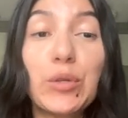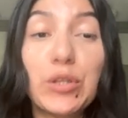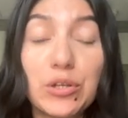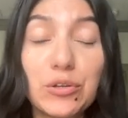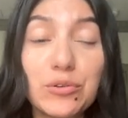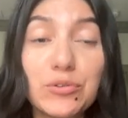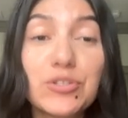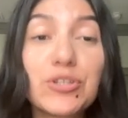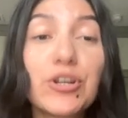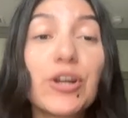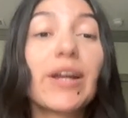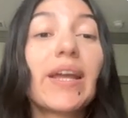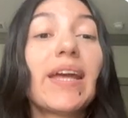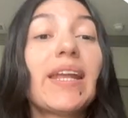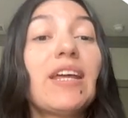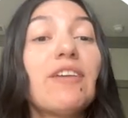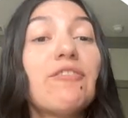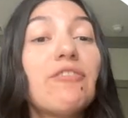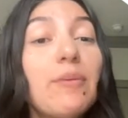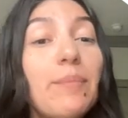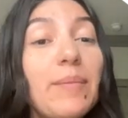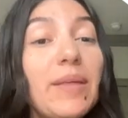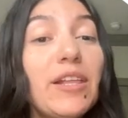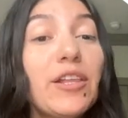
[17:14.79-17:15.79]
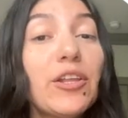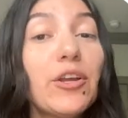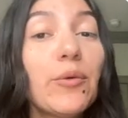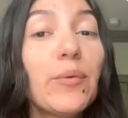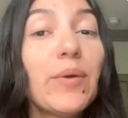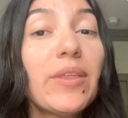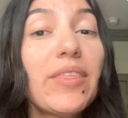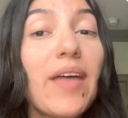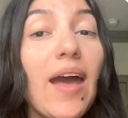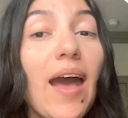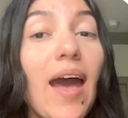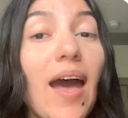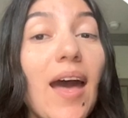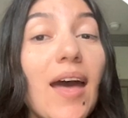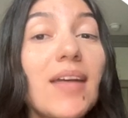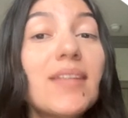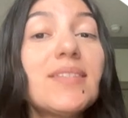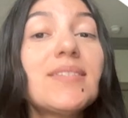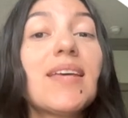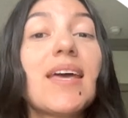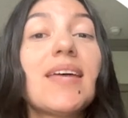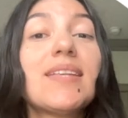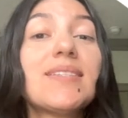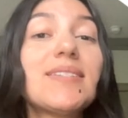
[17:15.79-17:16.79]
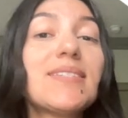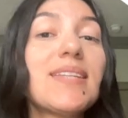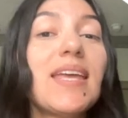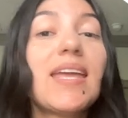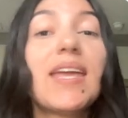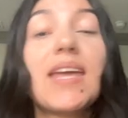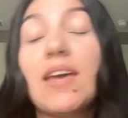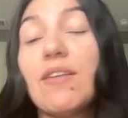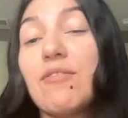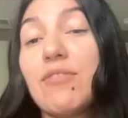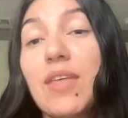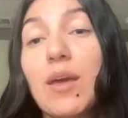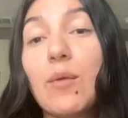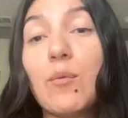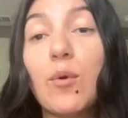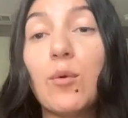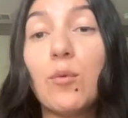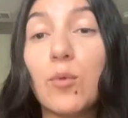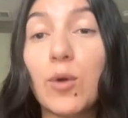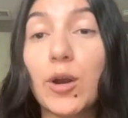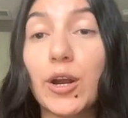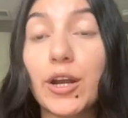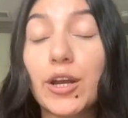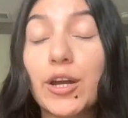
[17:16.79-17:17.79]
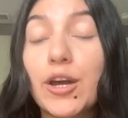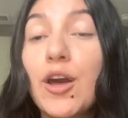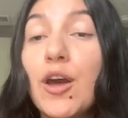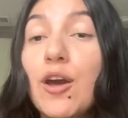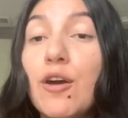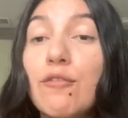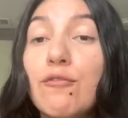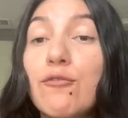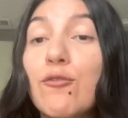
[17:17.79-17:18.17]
you know, start getting familiar with ads and seeing if they will work